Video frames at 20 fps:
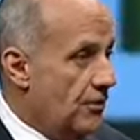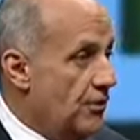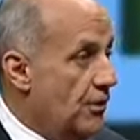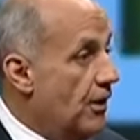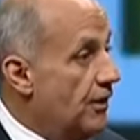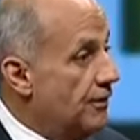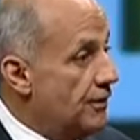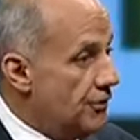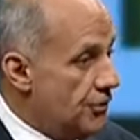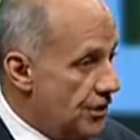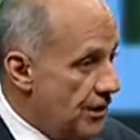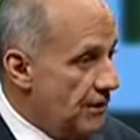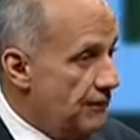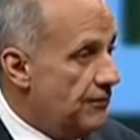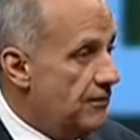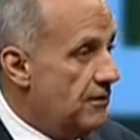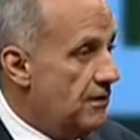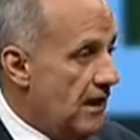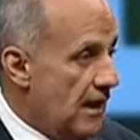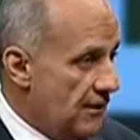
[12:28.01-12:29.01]
You are the
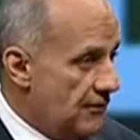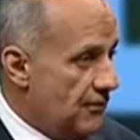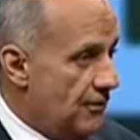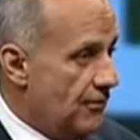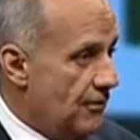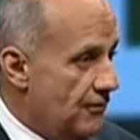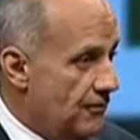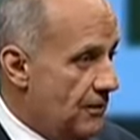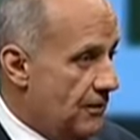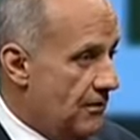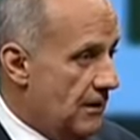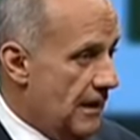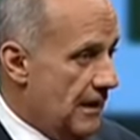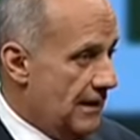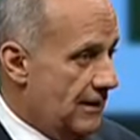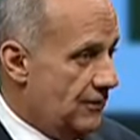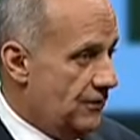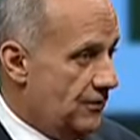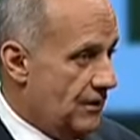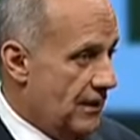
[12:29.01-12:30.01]
chief doctor of the
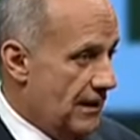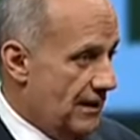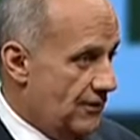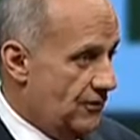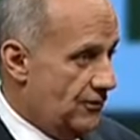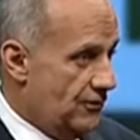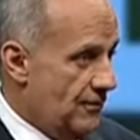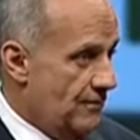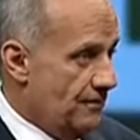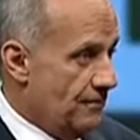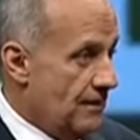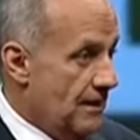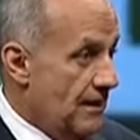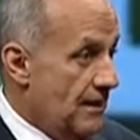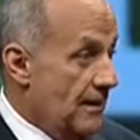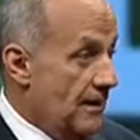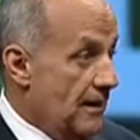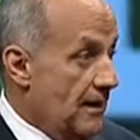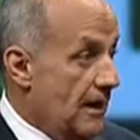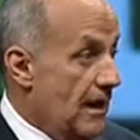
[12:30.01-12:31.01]
United States.
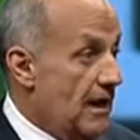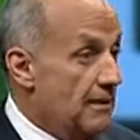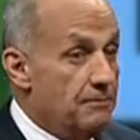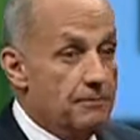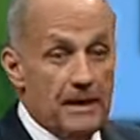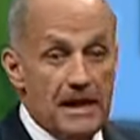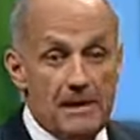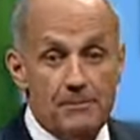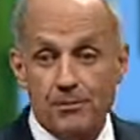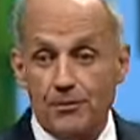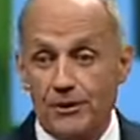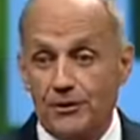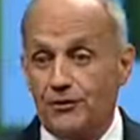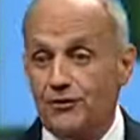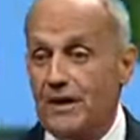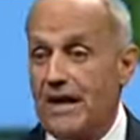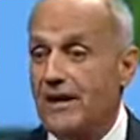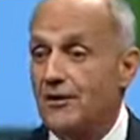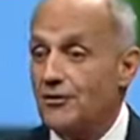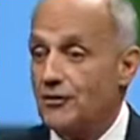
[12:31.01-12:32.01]
On paper, it
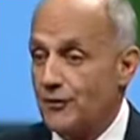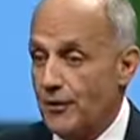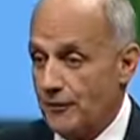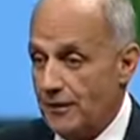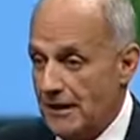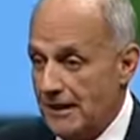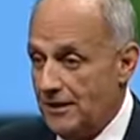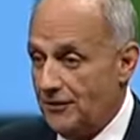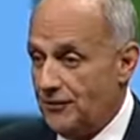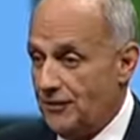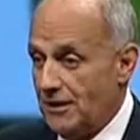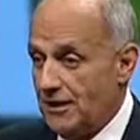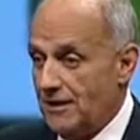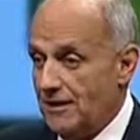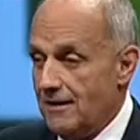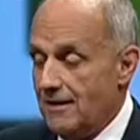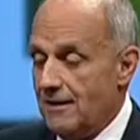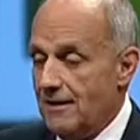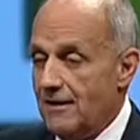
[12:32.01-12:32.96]
sounds very easy.